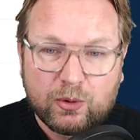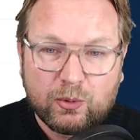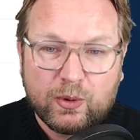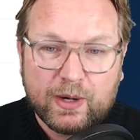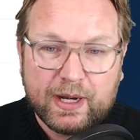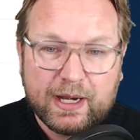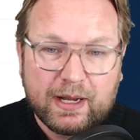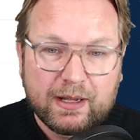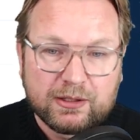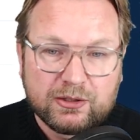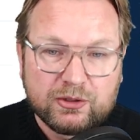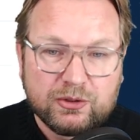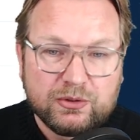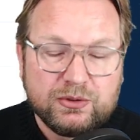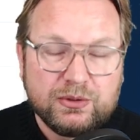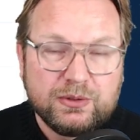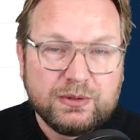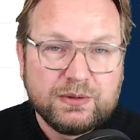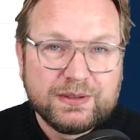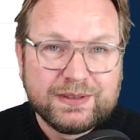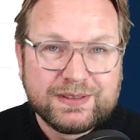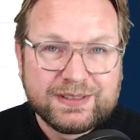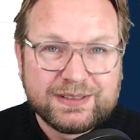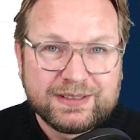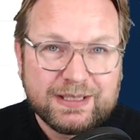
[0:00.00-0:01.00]
where I could do
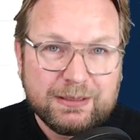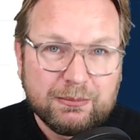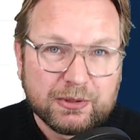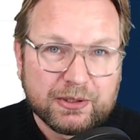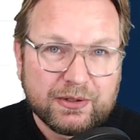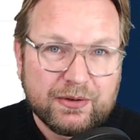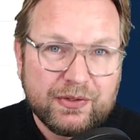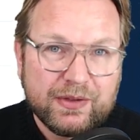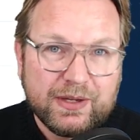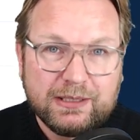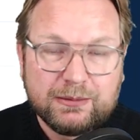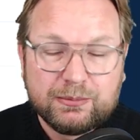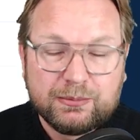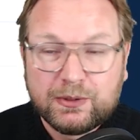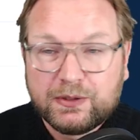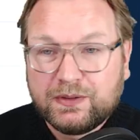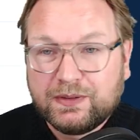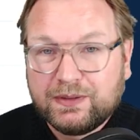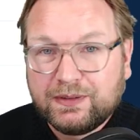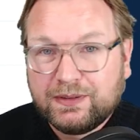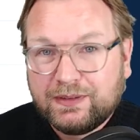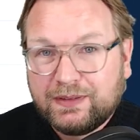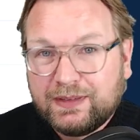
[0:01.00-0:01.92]
the similar thing, but